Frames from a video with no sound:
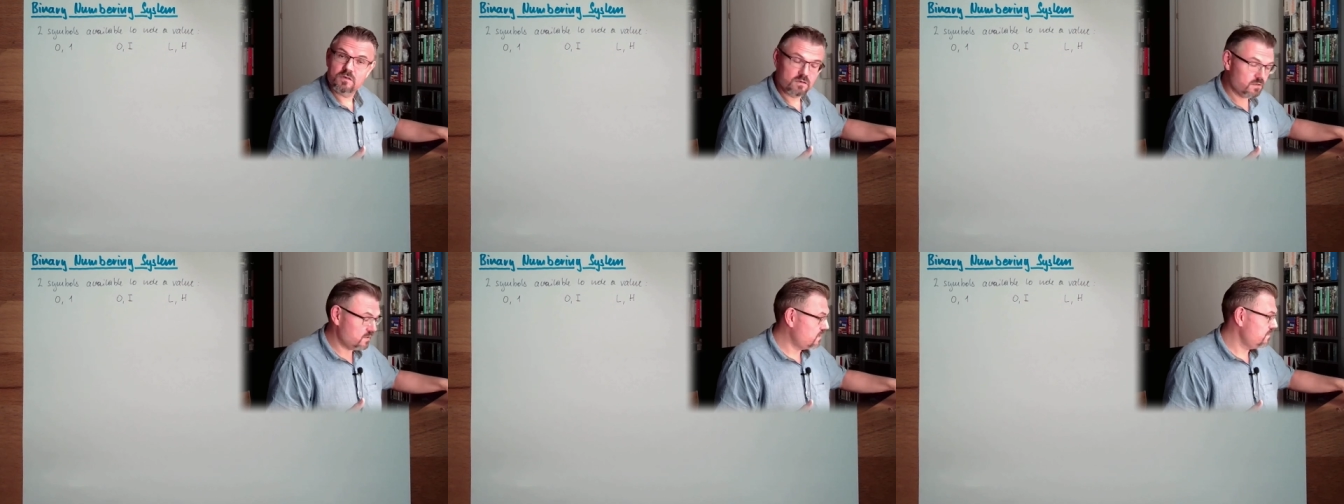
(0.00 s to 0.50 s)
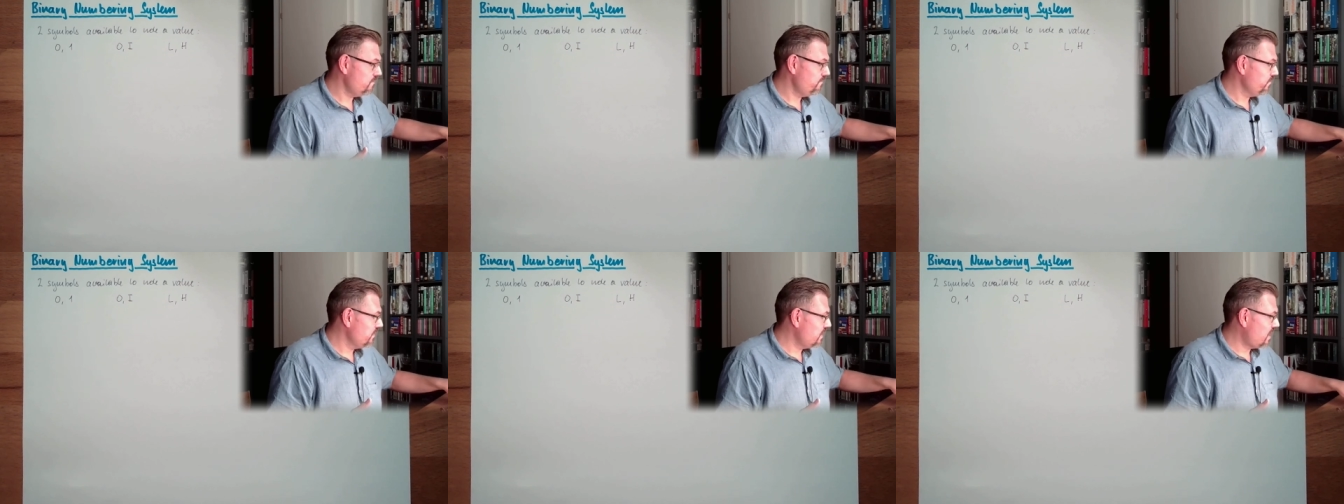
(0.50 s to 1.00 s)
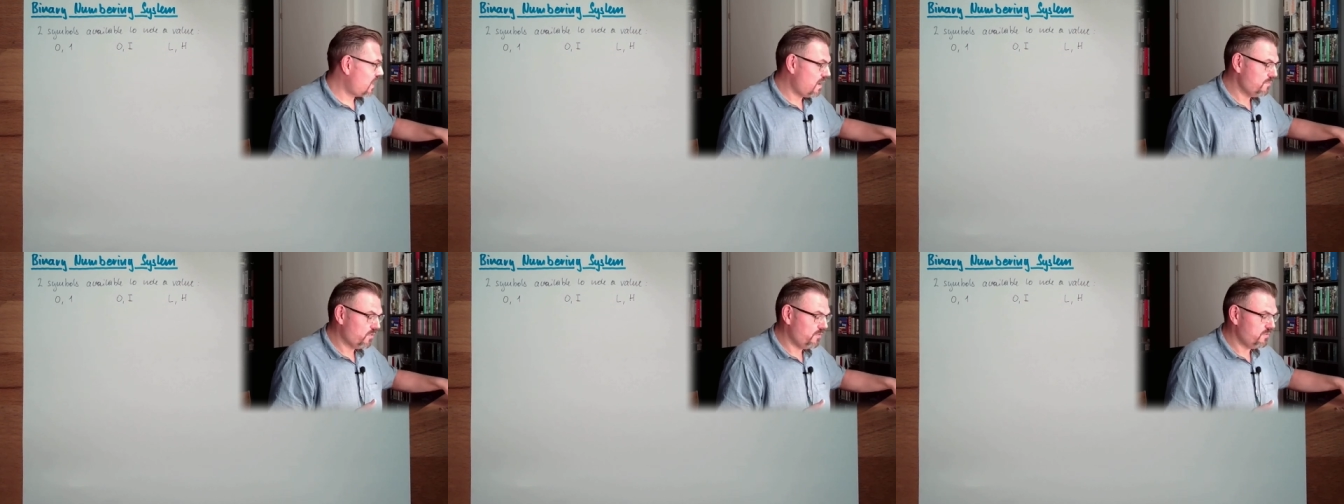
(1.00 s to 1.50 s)
Okay,
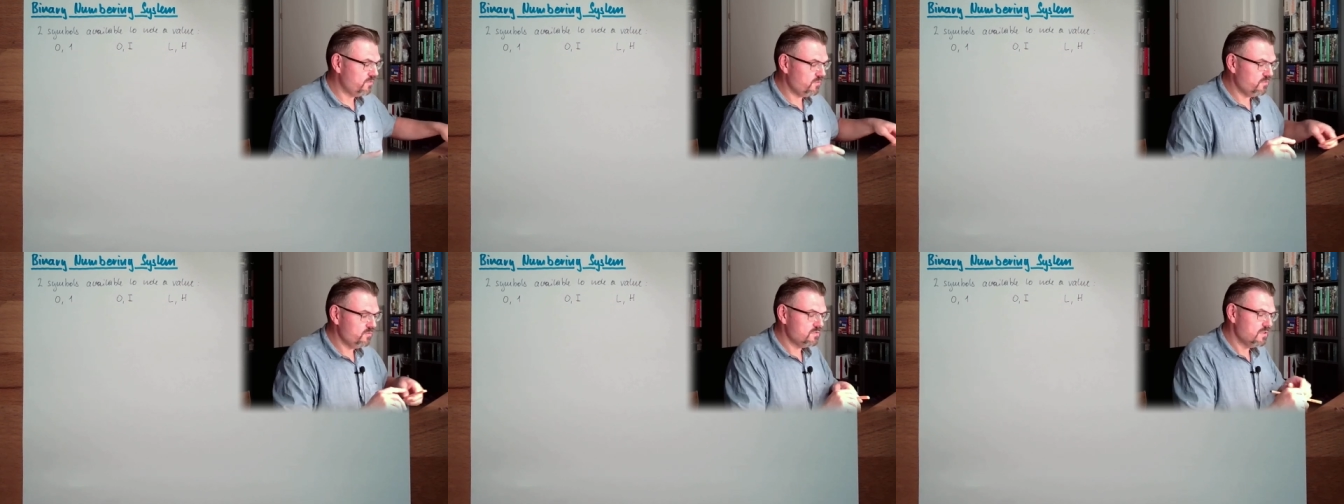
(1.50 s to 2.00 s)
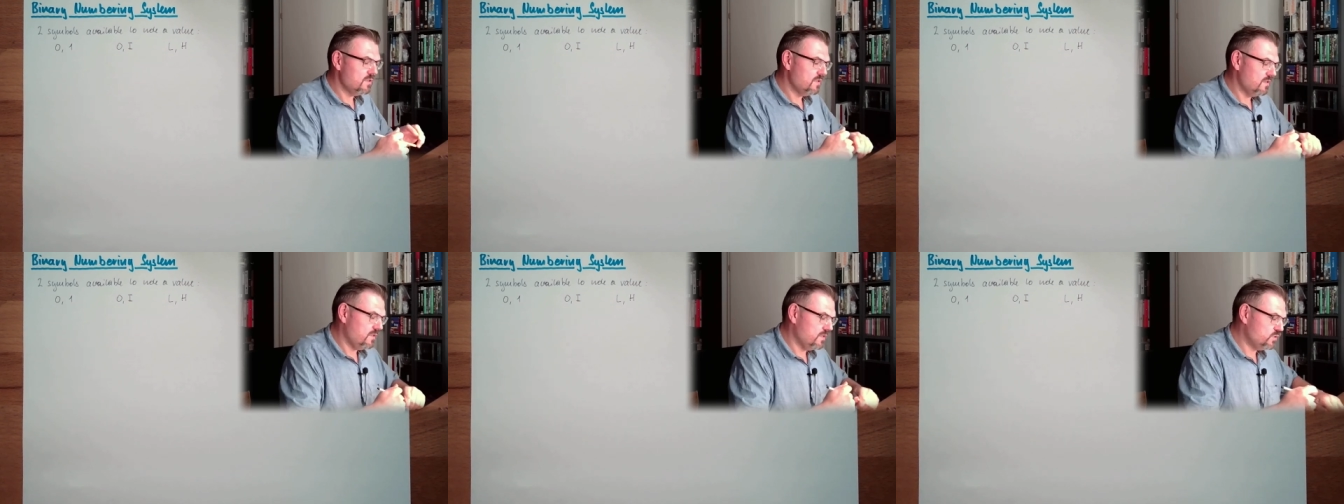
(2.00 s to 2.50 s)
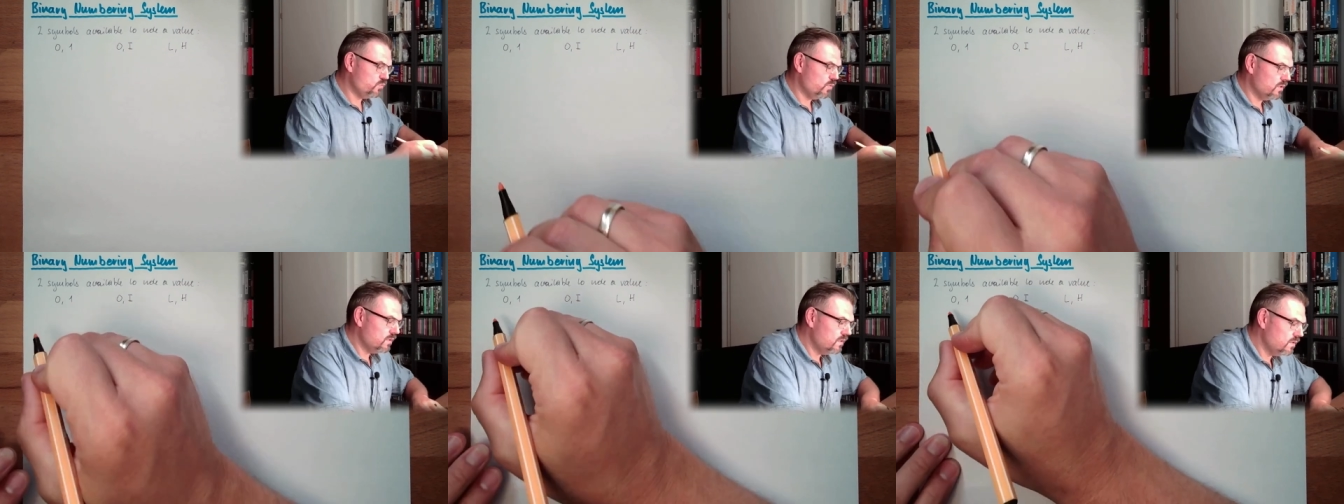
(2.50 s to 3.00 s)
I'm going to use this
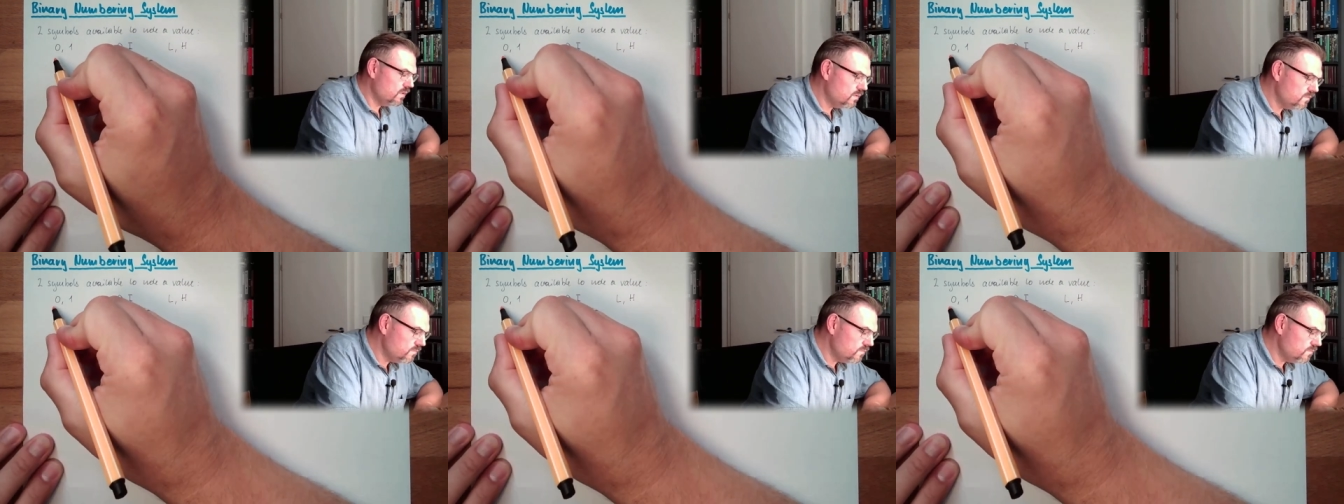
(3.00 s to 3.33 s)
one.